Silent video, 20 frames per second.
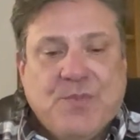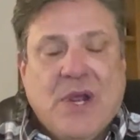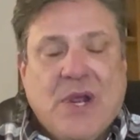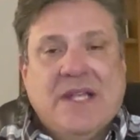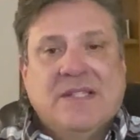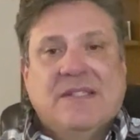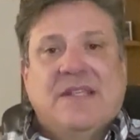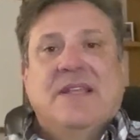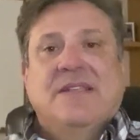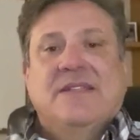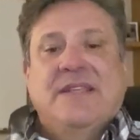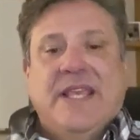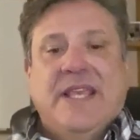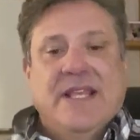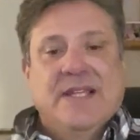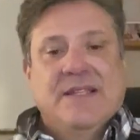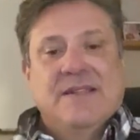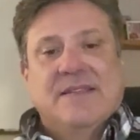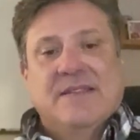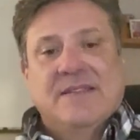
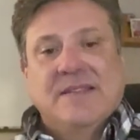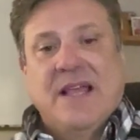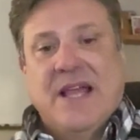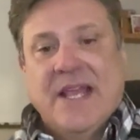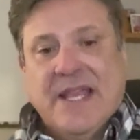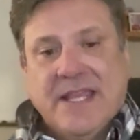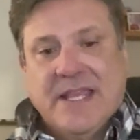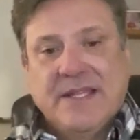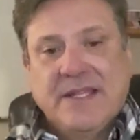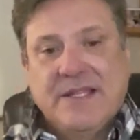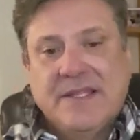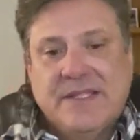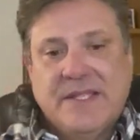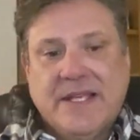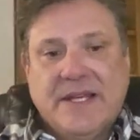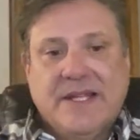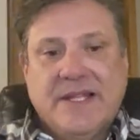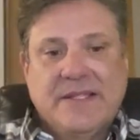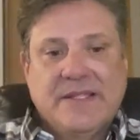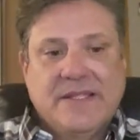processing and science
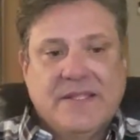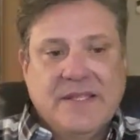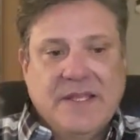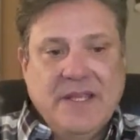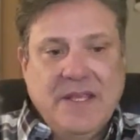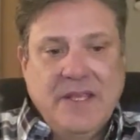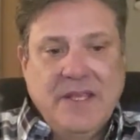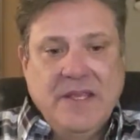and it's